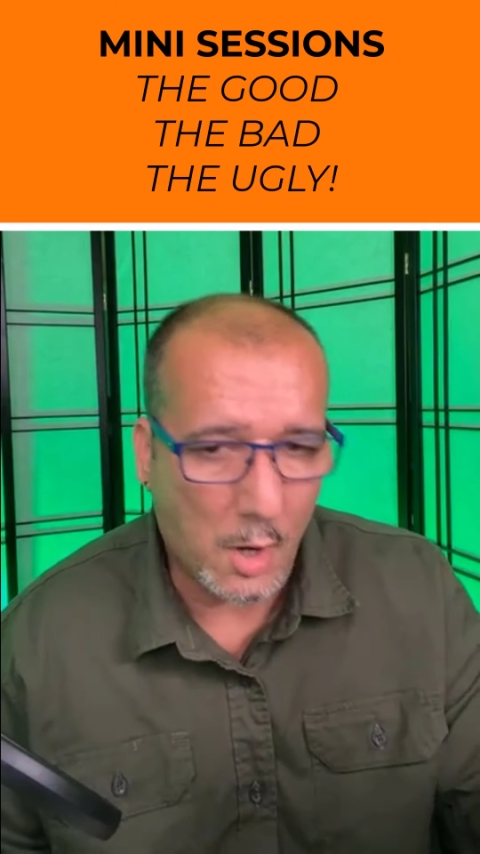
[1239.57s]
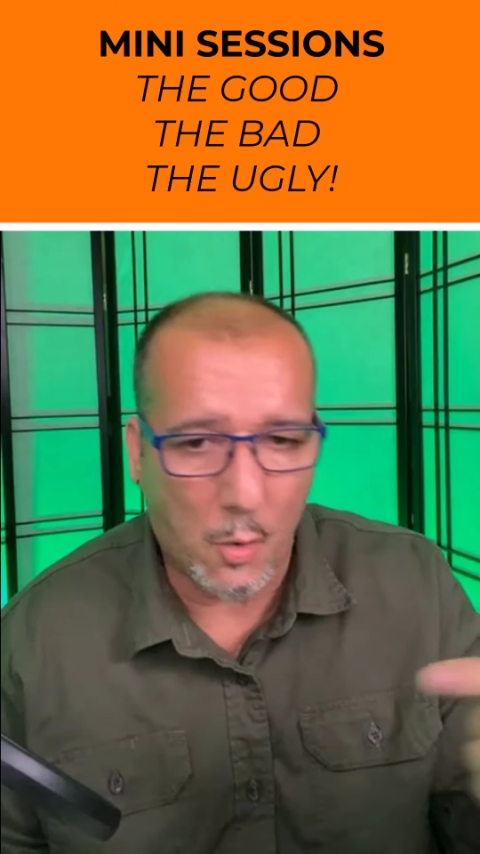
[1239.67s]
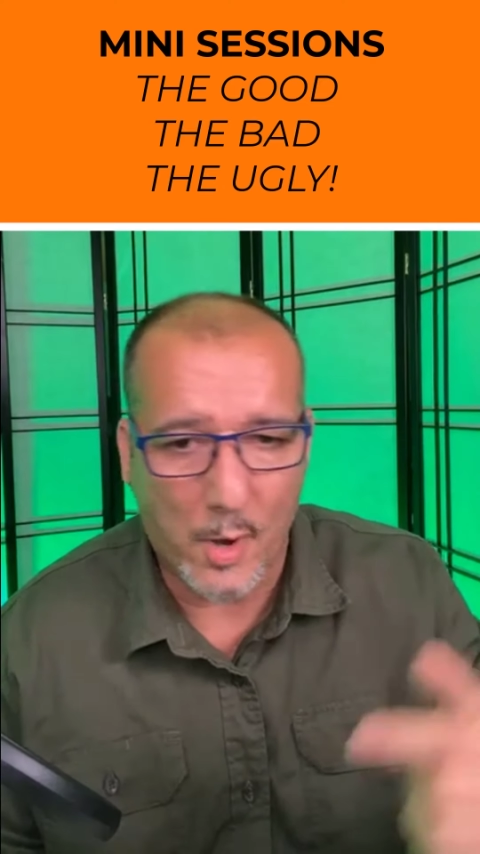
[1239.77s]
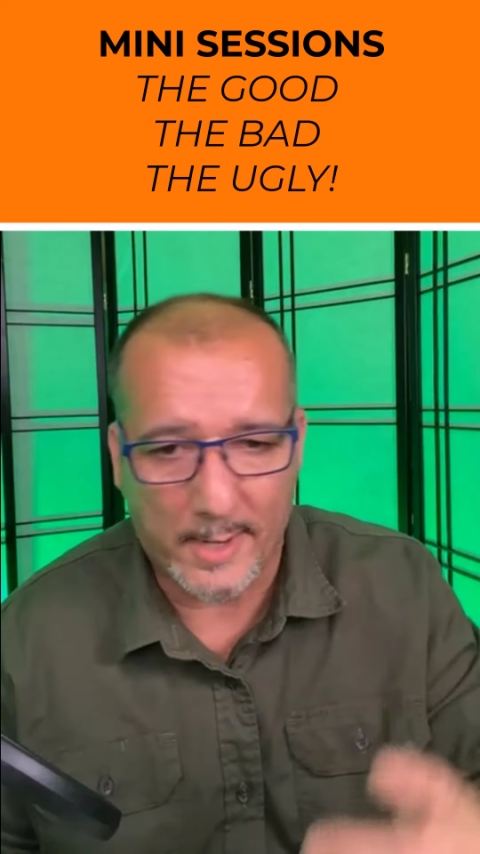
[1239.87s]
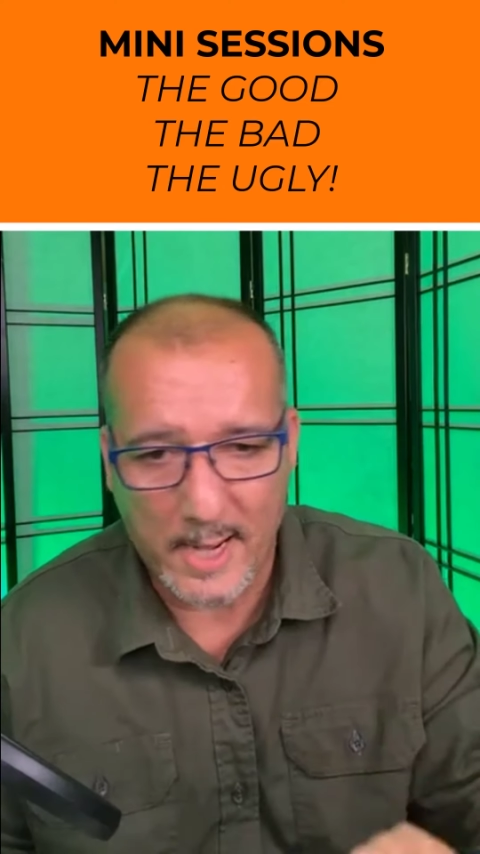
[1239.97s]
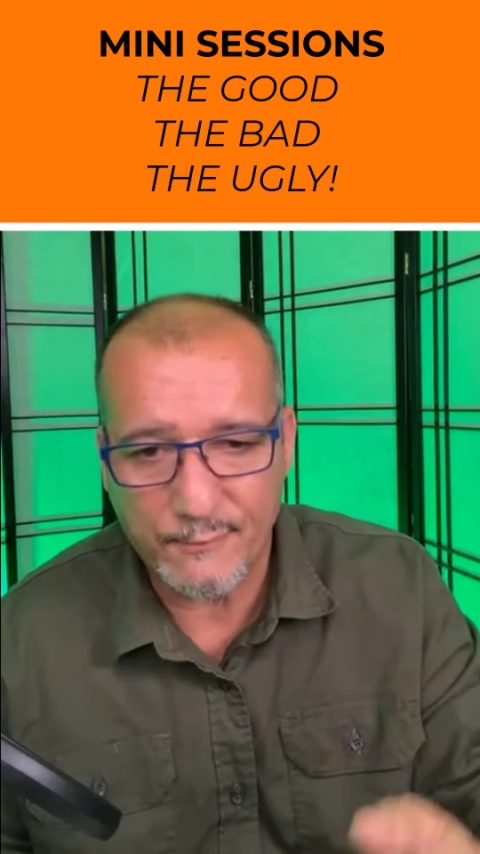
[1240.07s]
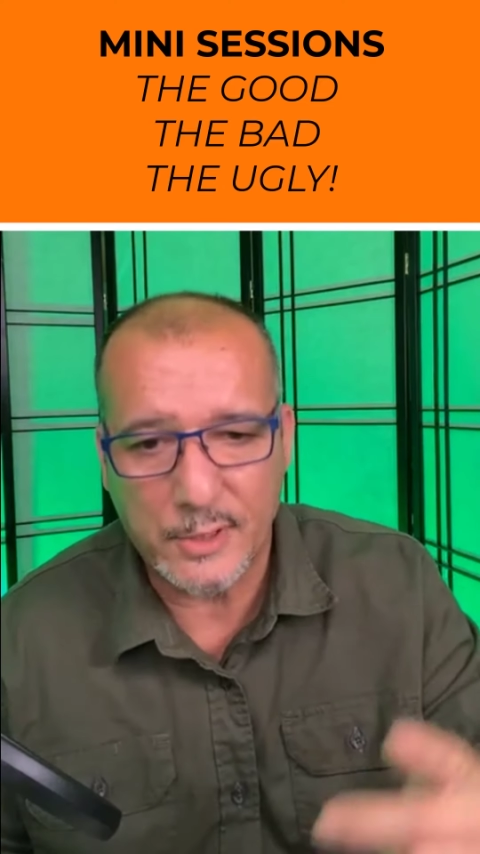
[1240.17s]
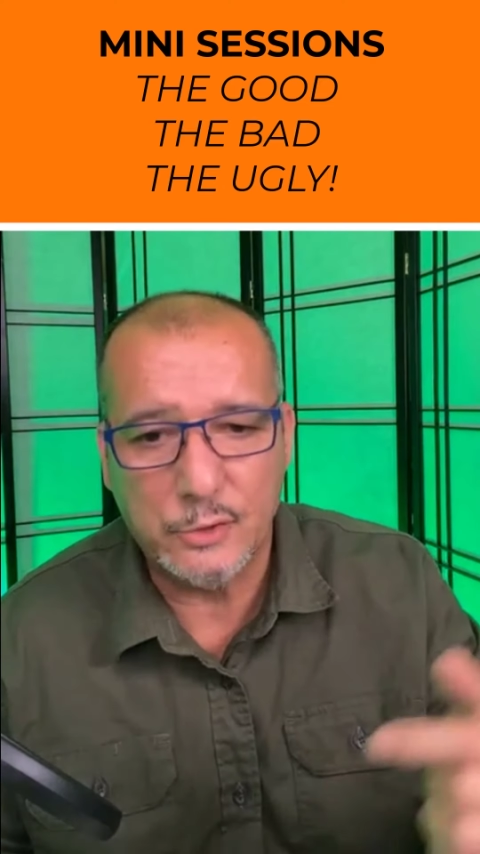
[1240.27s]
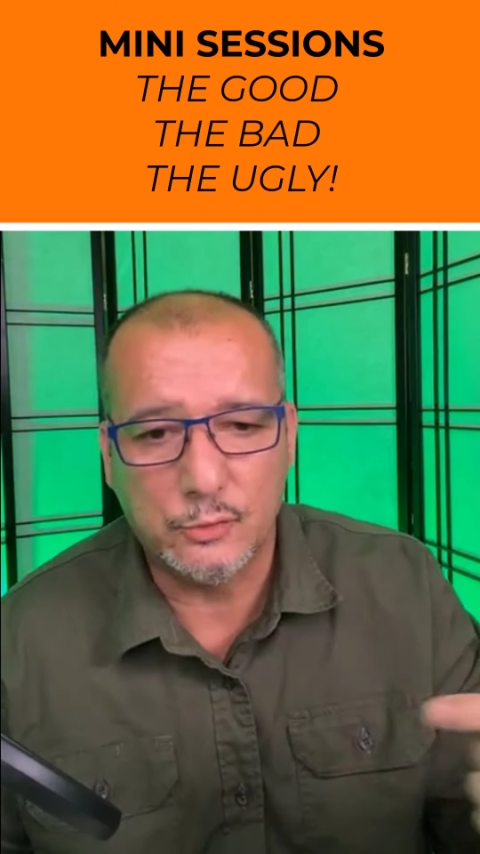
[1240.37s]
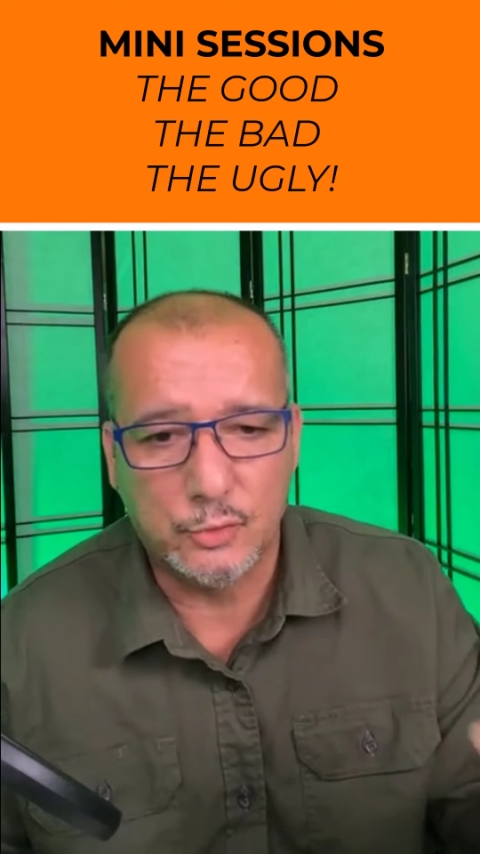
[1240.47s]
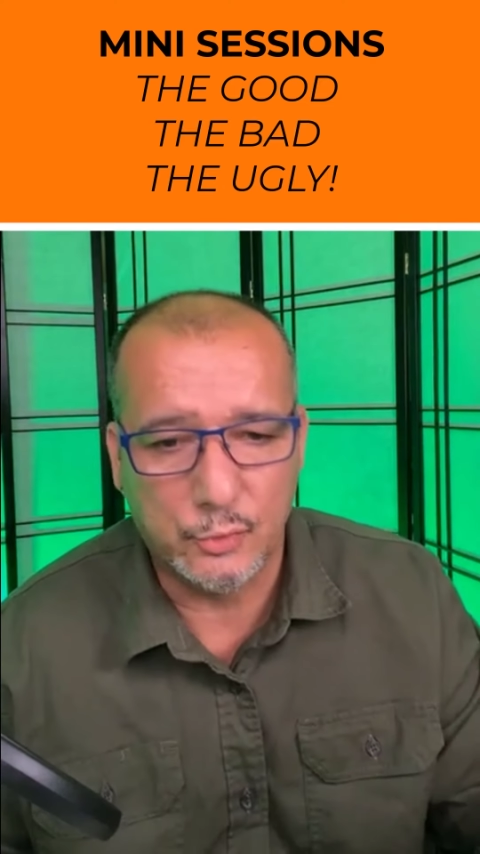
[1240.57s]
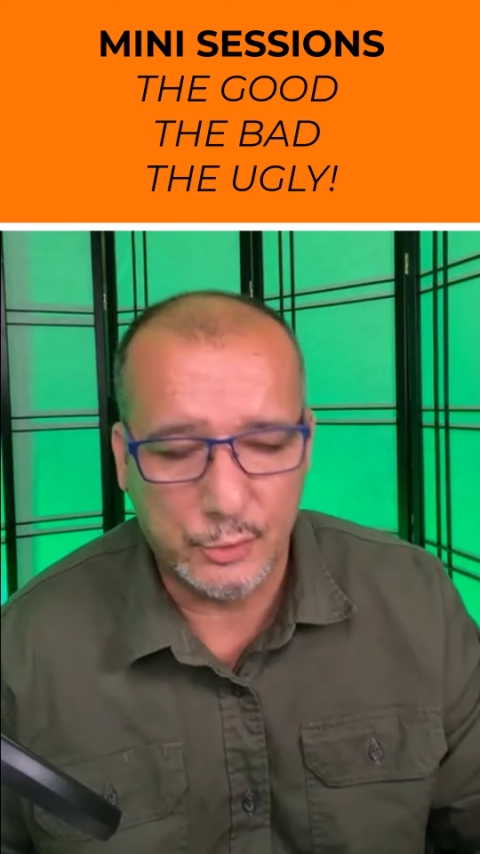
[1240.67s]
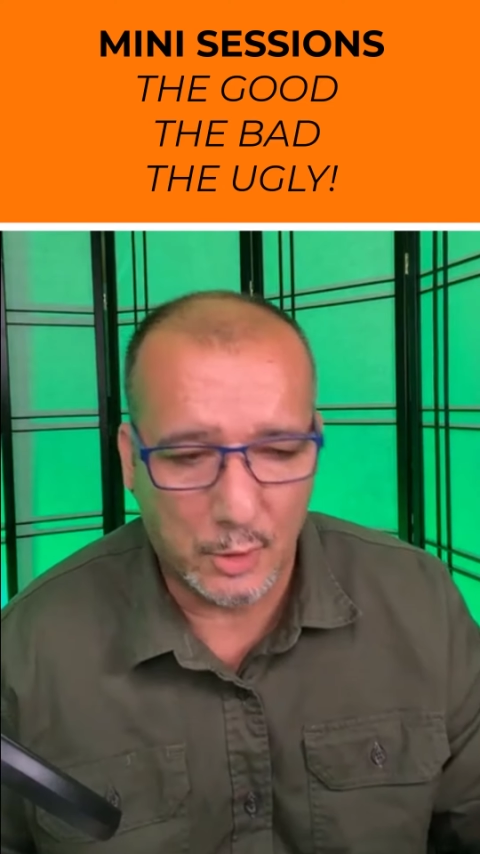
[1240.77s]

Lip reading: or whatever you do